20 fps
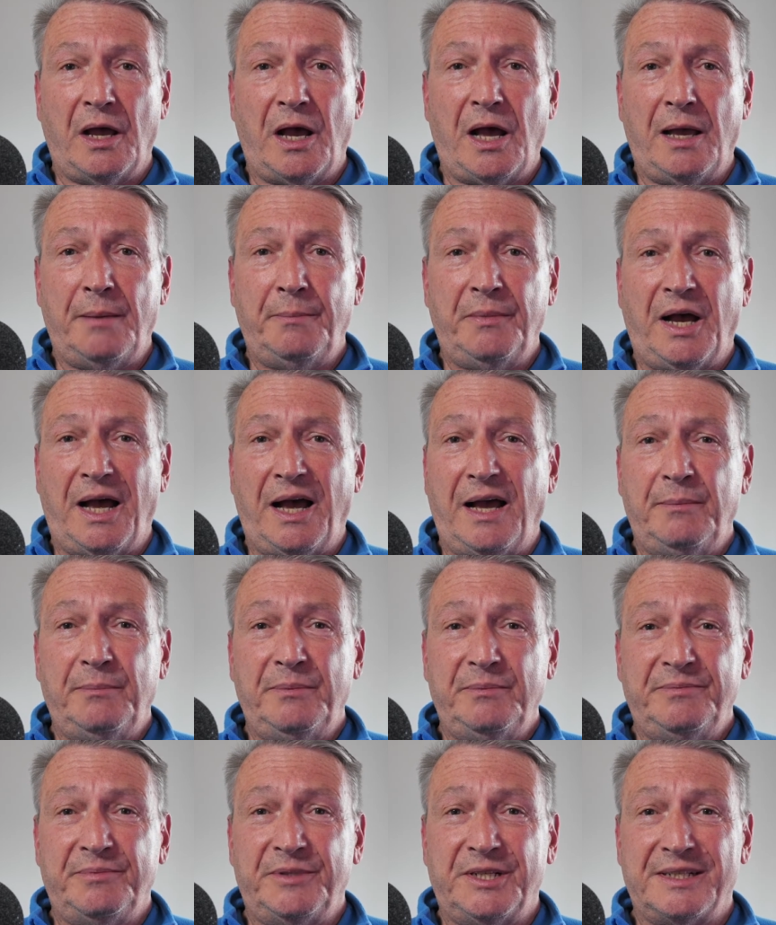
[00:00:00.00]

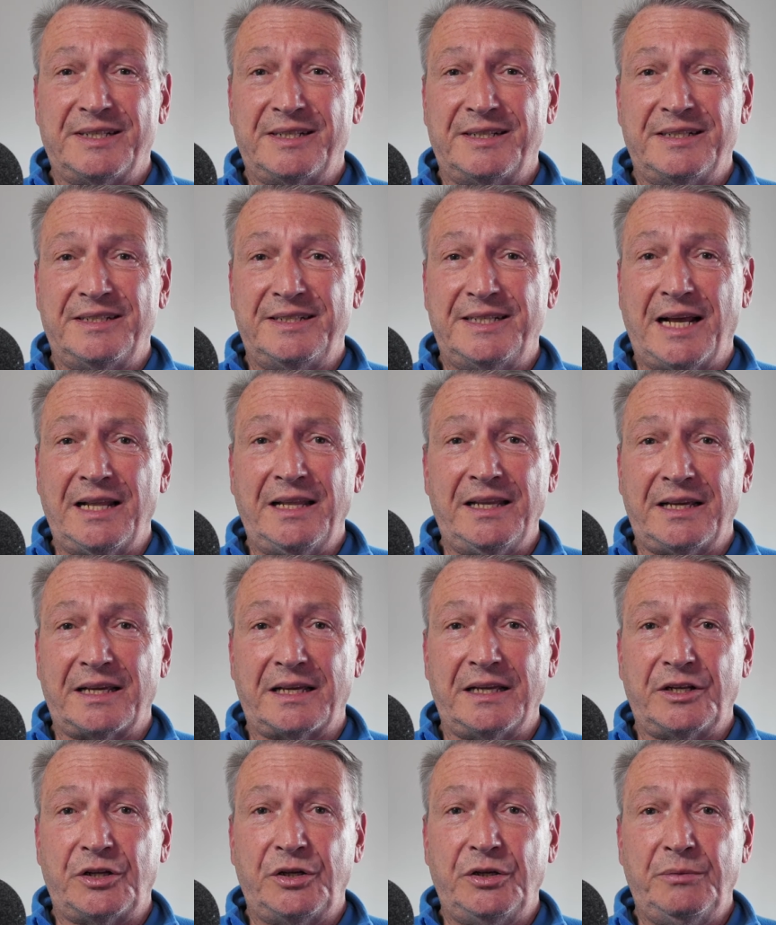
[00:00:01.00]
I'm just a
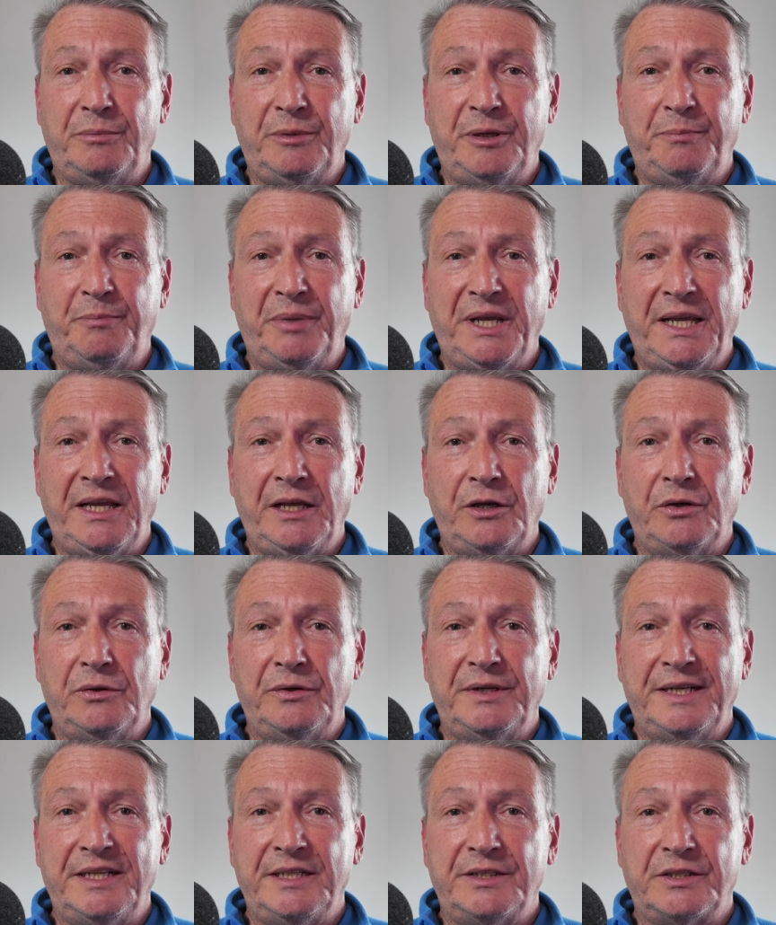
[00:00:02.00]
delicate human being who
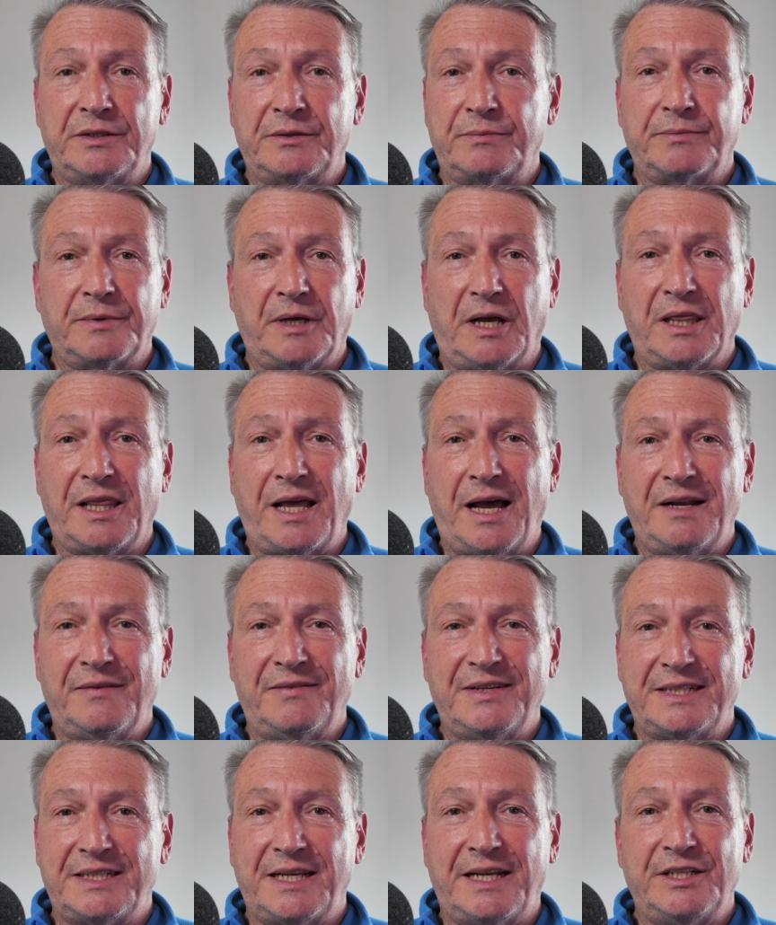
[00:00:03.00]
needs a lot of
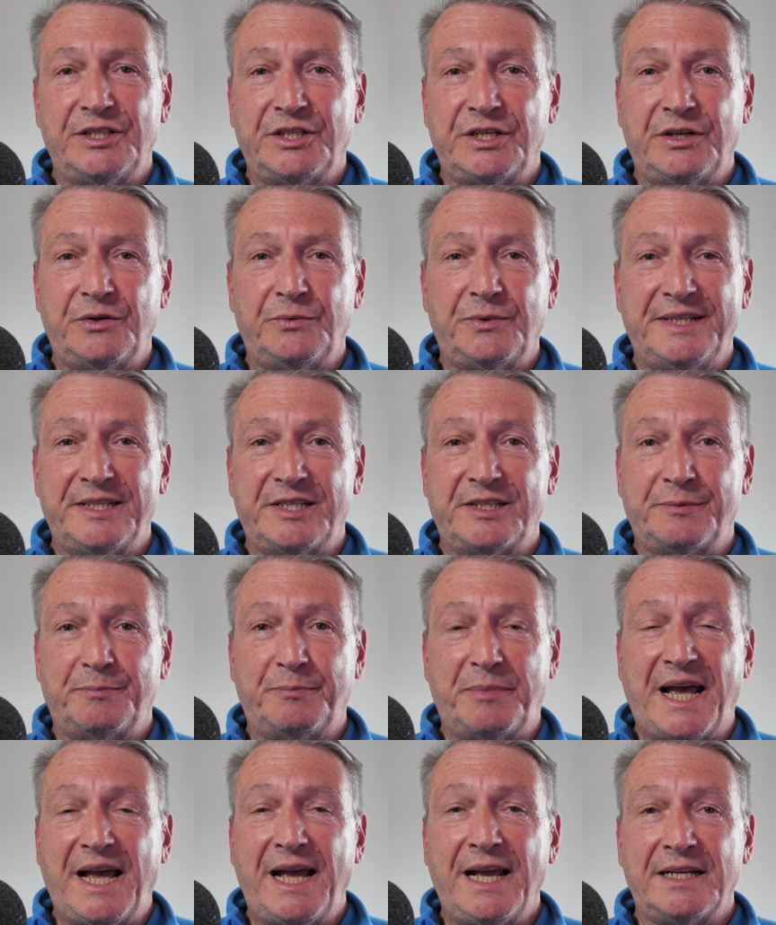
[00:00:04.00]
attention and
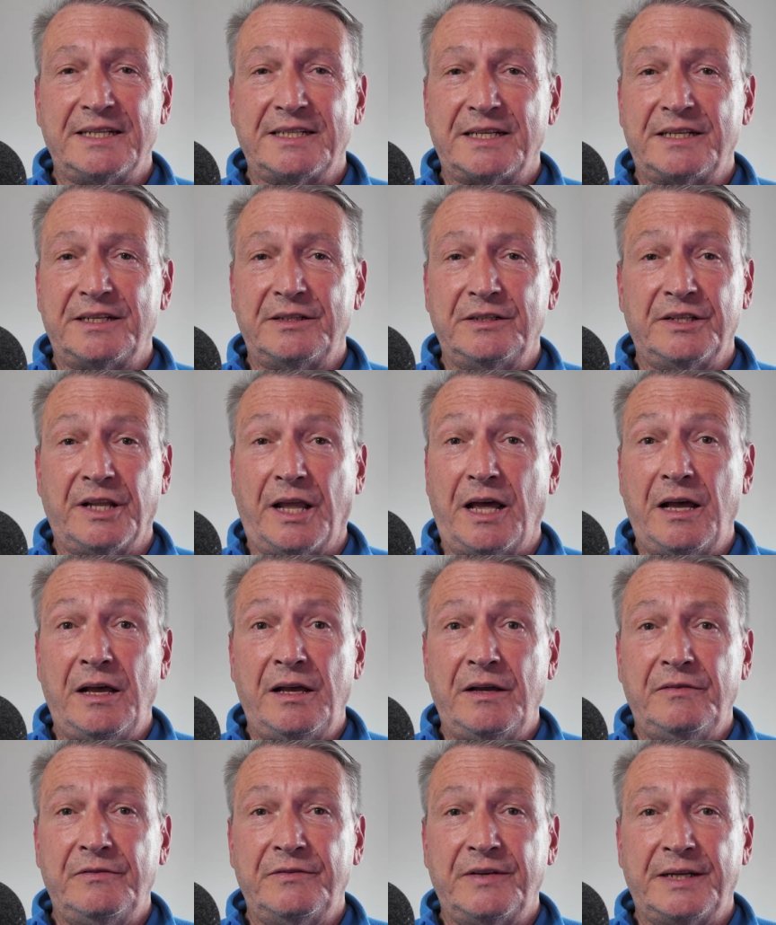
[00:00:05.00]
respect and love.